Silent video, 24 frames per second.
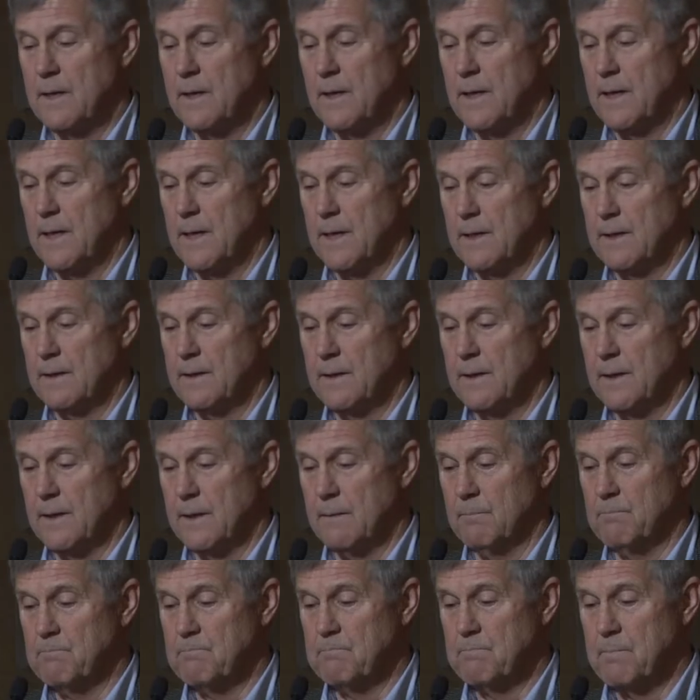and
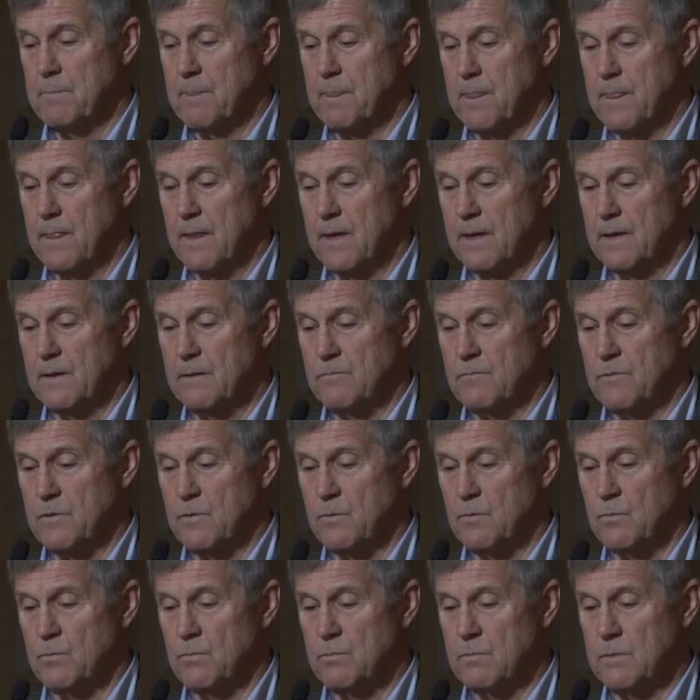um, if
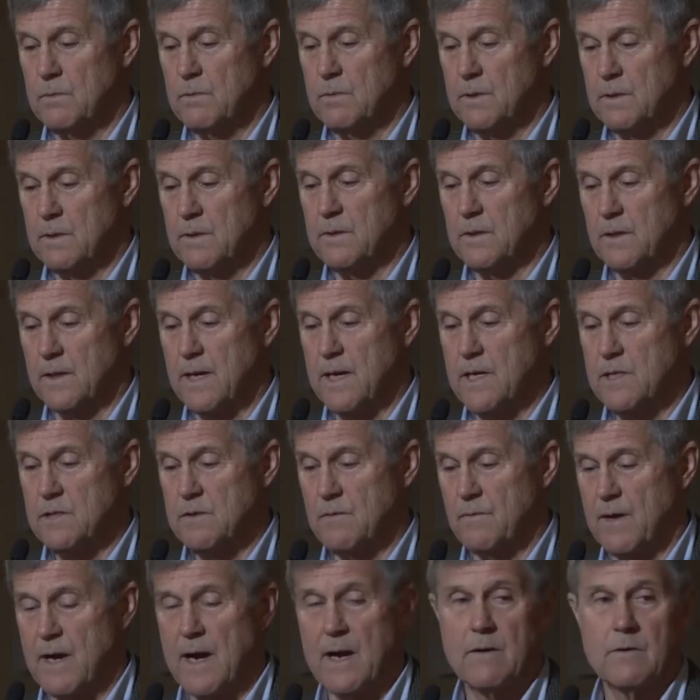you, in the case
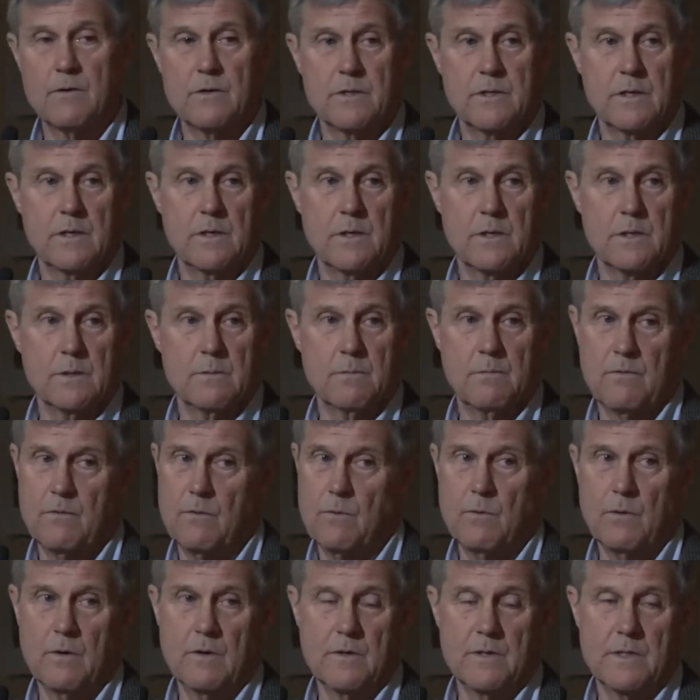of agroterrorism, terrorism if
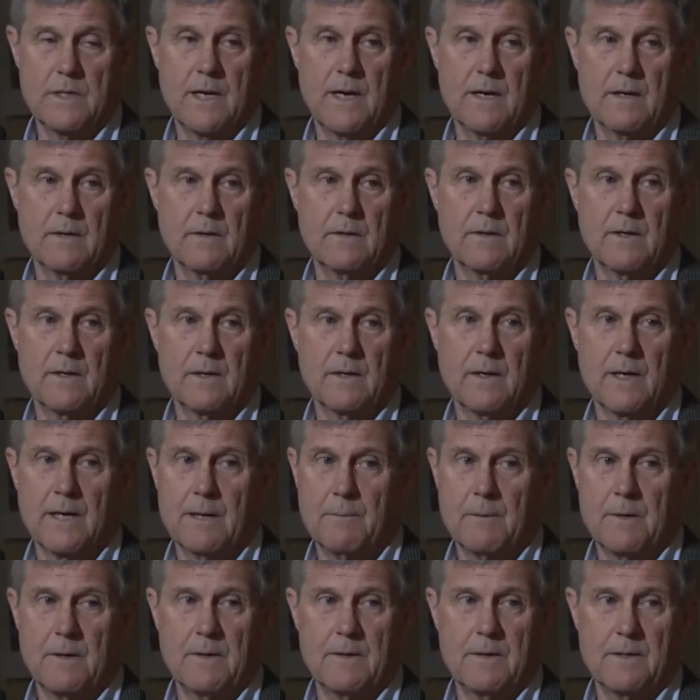you want to attack our
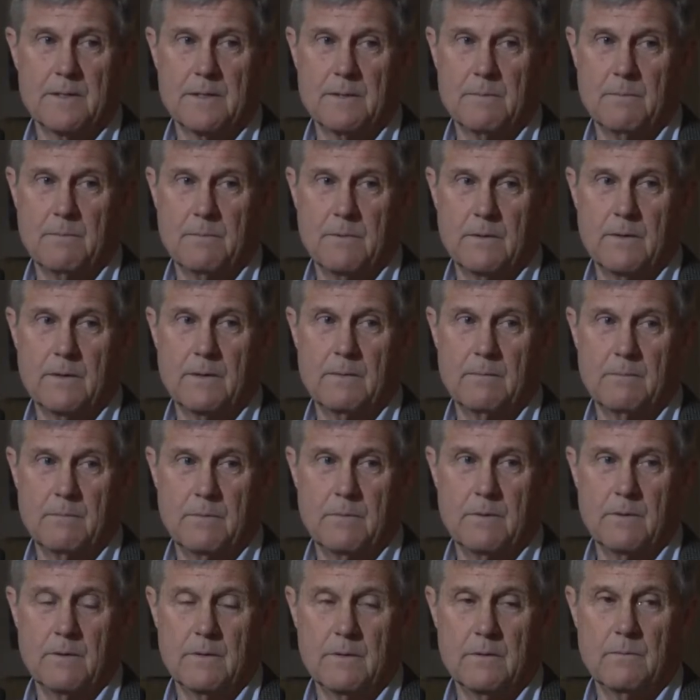economy, that's a pretty,
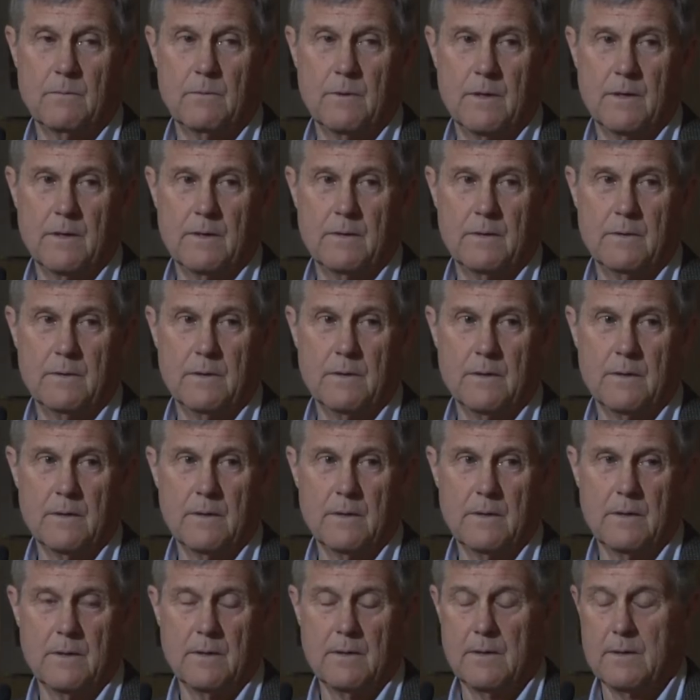pretty good way to do it.
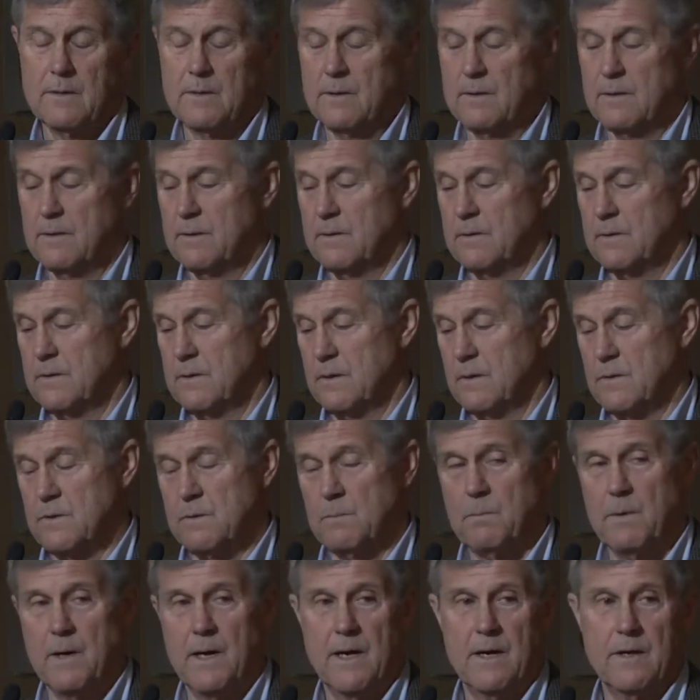In terms
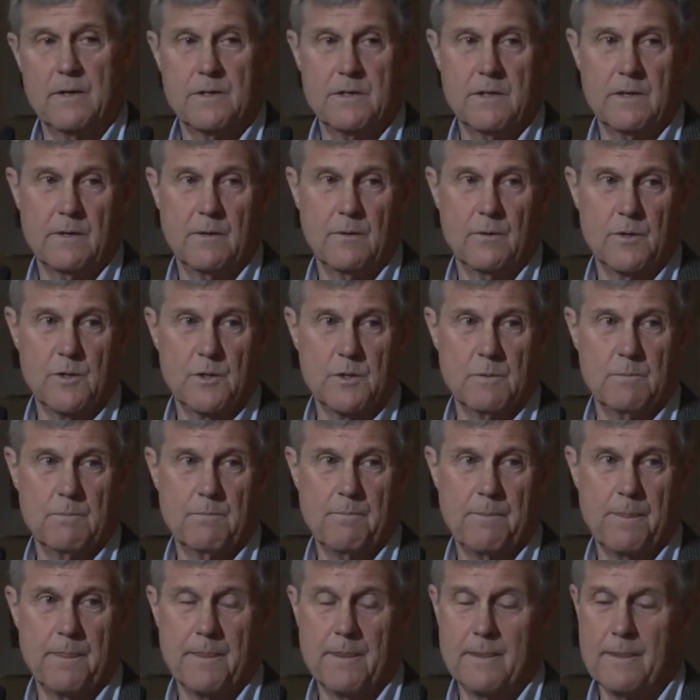of
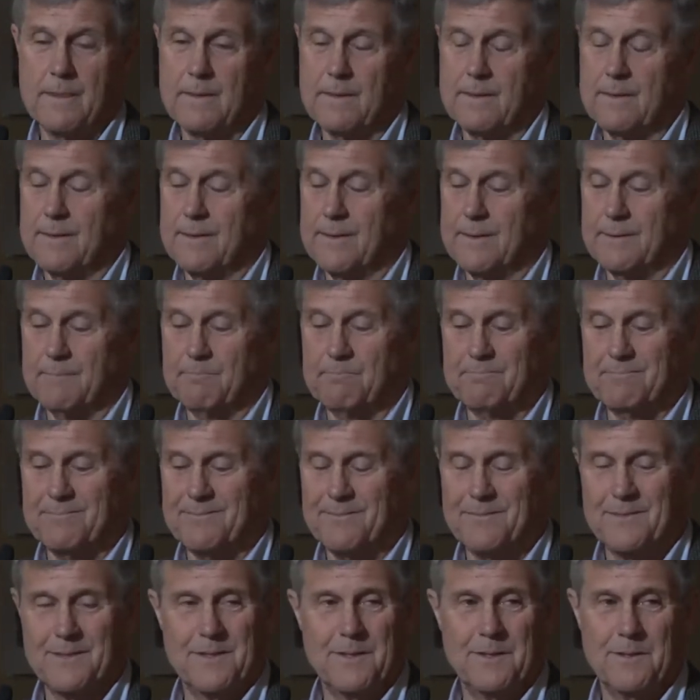bioterrorism, um,
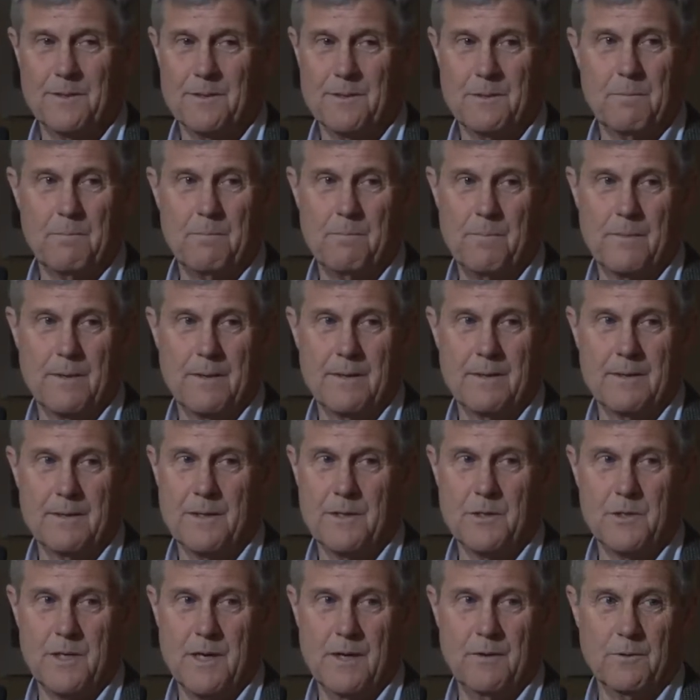you know, the,
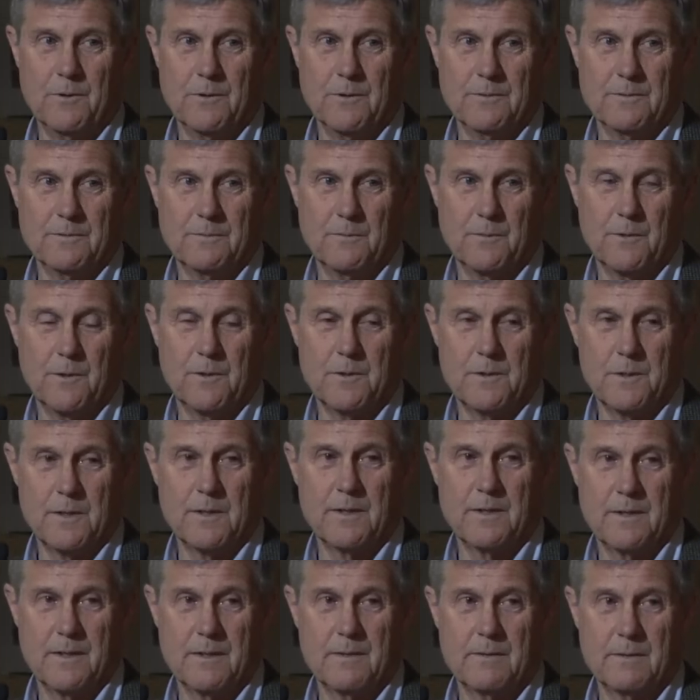in general, where it's
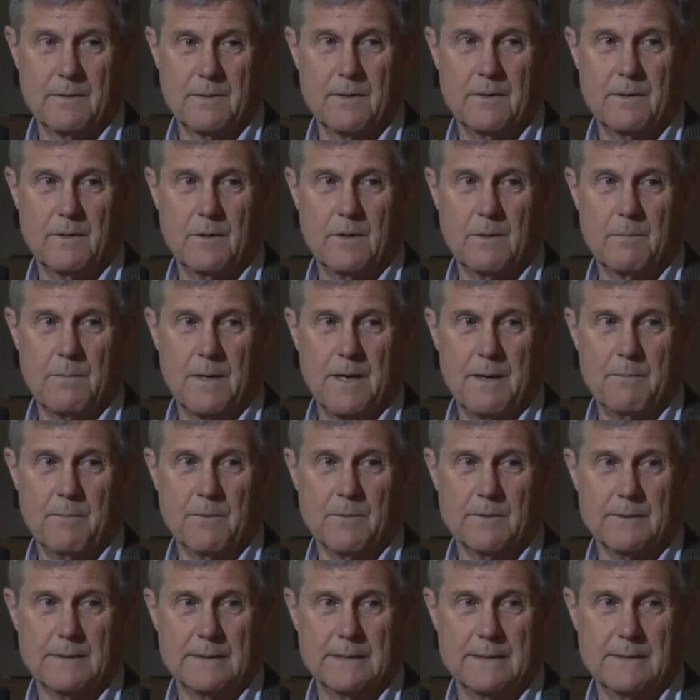hurting people,